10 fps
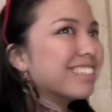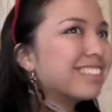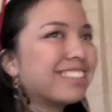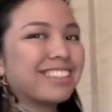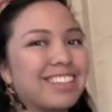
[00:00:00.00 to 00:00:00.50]

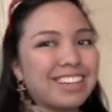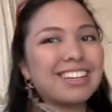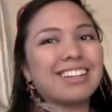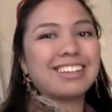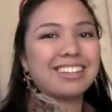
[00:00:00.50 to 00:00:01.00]
And we
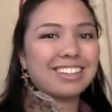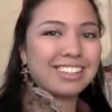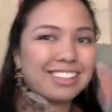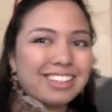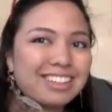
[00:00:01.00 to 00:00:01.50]
barely saw
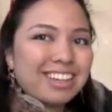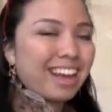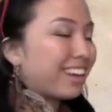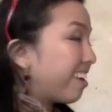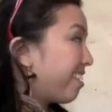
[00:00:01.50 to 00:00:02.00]
anything yet.
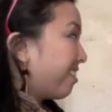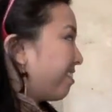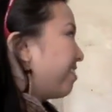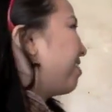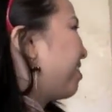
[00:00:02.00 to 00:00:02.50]
I
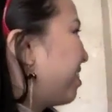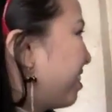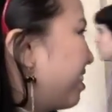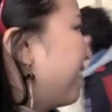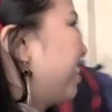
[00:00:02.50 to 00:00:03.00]
know. Still
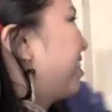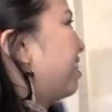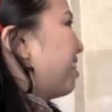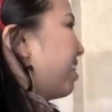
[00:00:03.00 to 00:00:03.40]
got lots more to do.